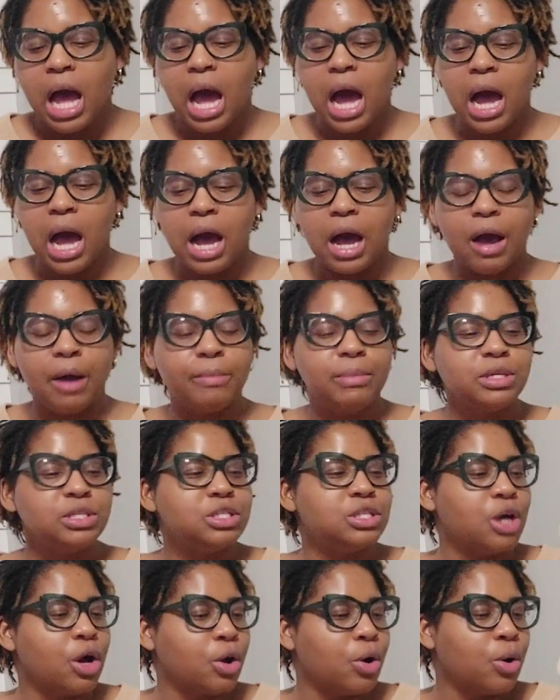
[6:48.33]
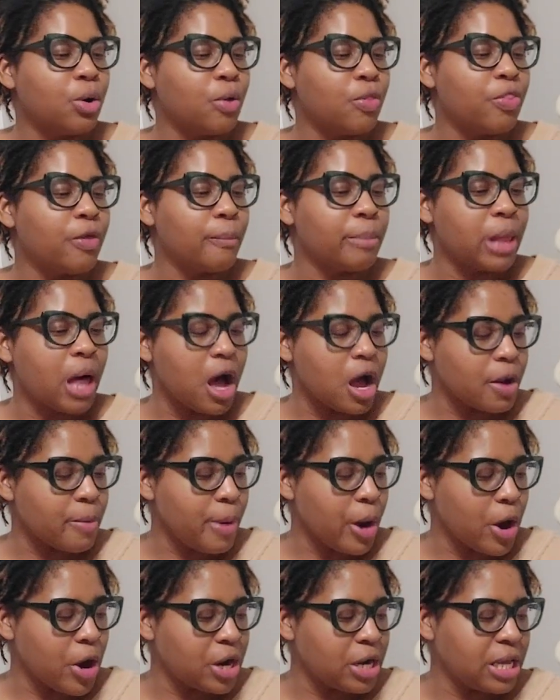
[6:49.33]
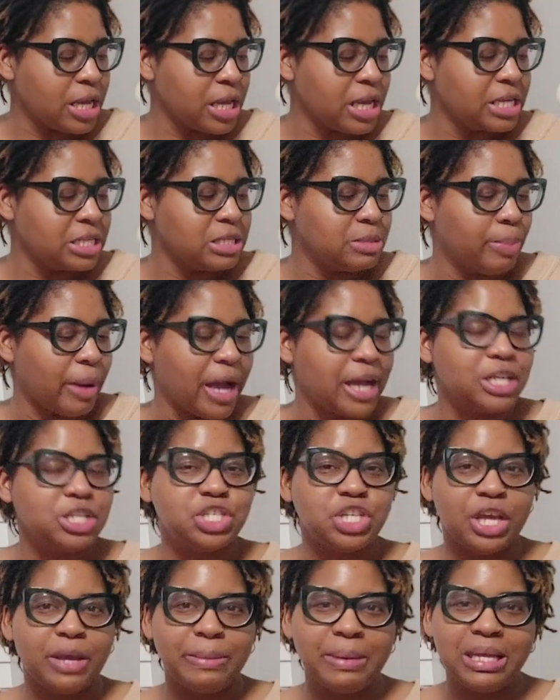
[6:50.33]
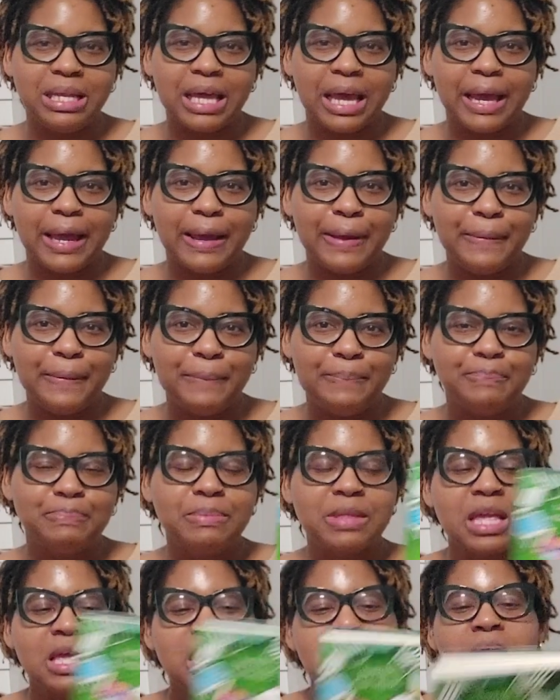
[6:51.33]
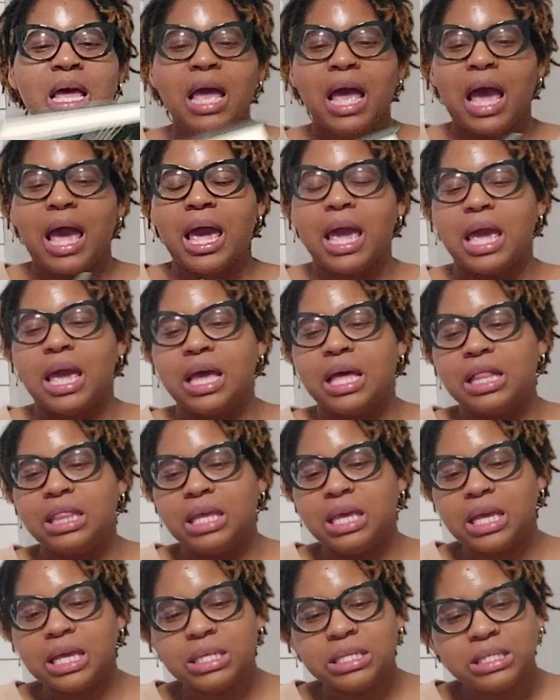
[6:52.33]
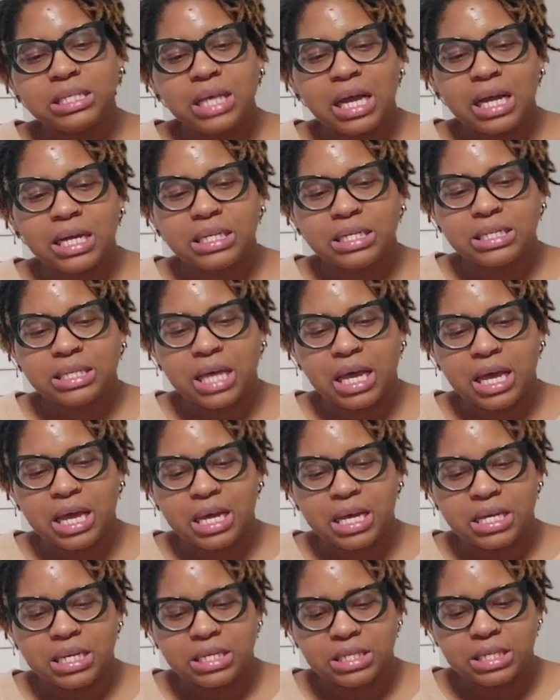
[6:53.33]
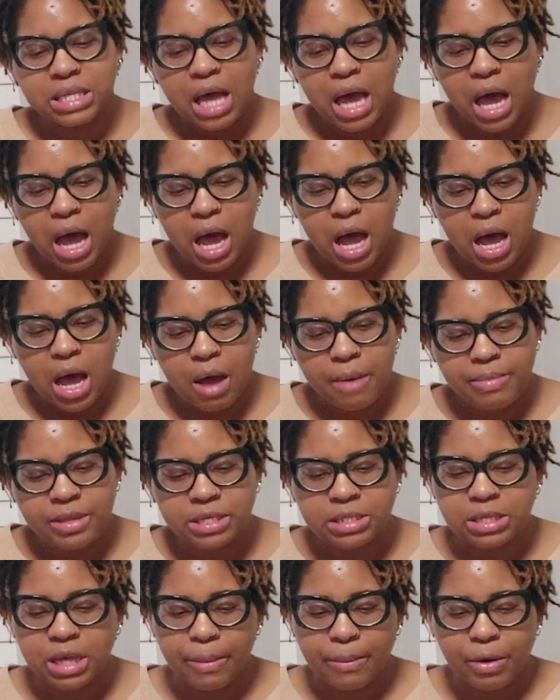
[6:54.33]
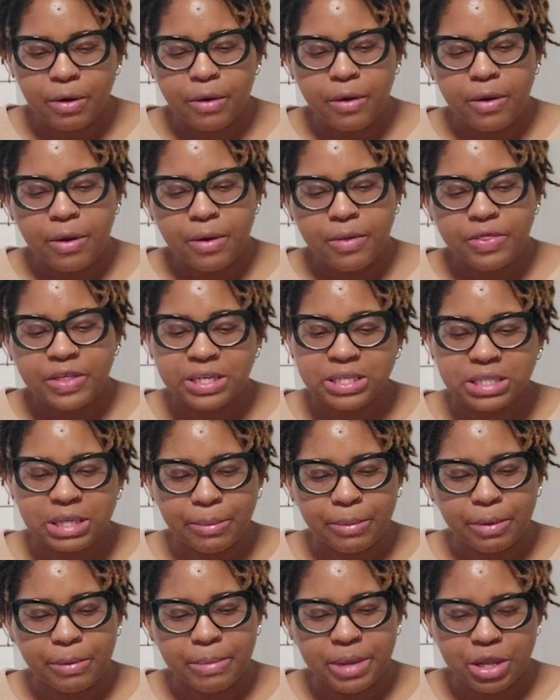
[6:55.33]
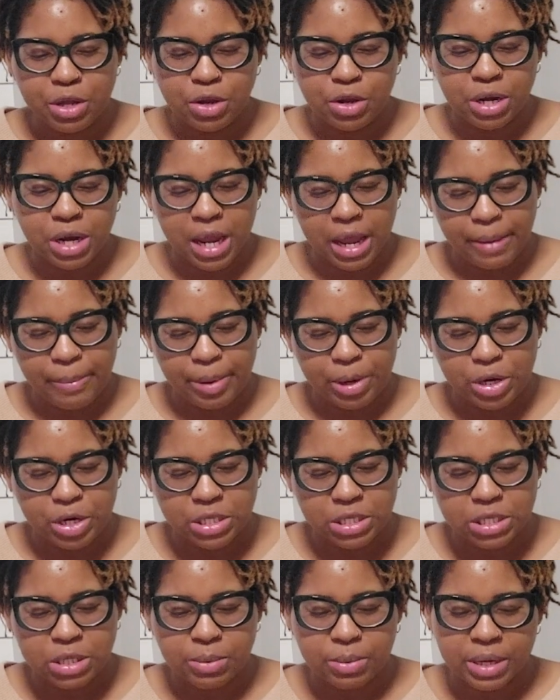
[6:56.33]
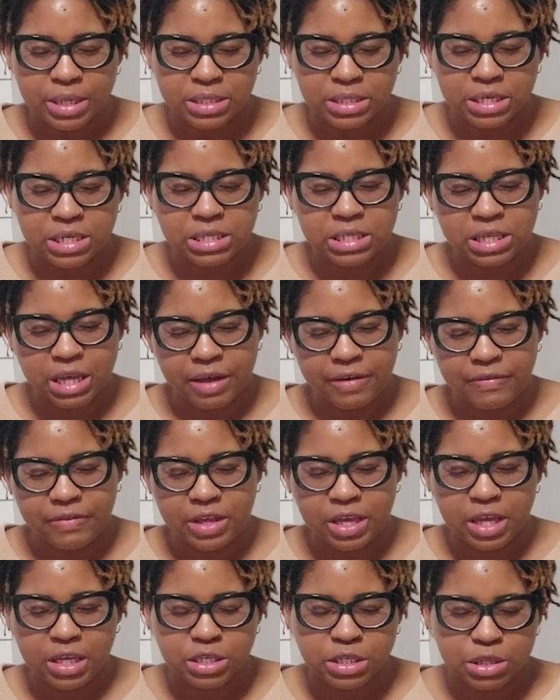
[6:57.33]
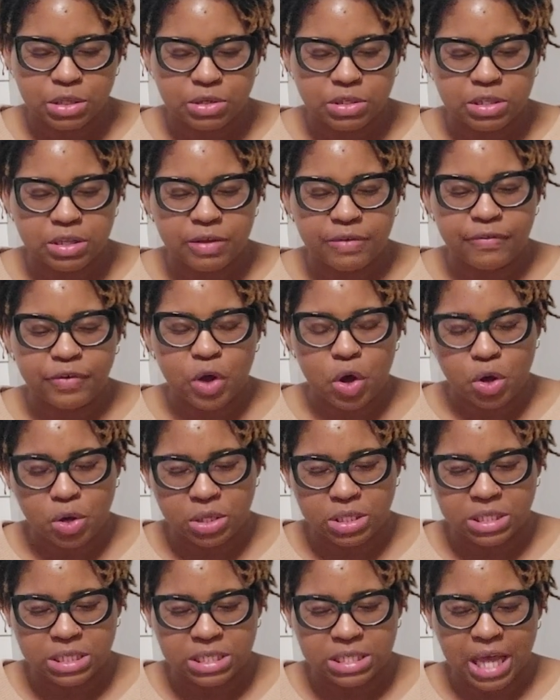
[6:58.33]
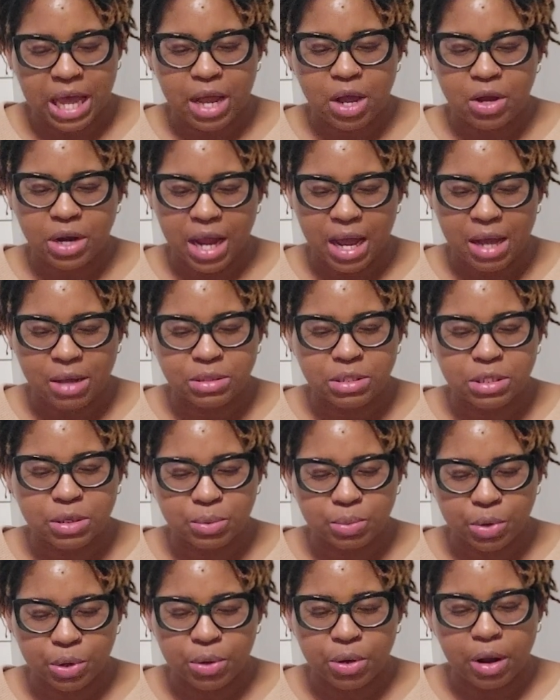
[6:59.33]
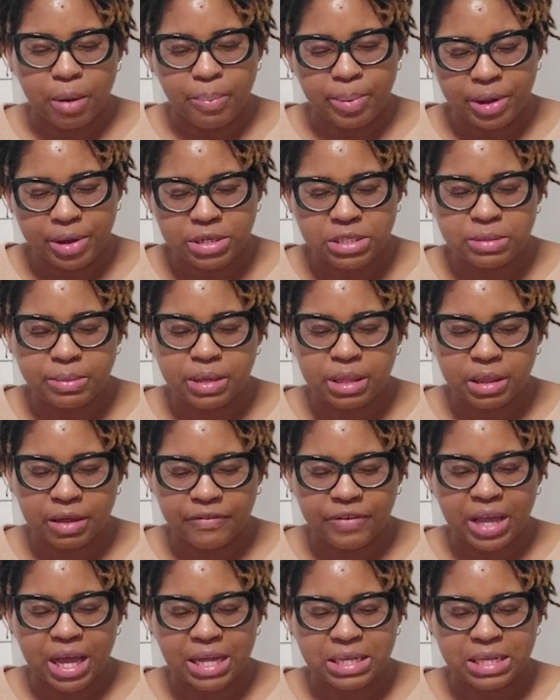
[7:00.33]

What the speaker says: So The Block Party, it's by Jamie Day. And the inside says, this summer, meet your neighbors. The residents of the exclusive cul-de-sac on Alton Road appear to be living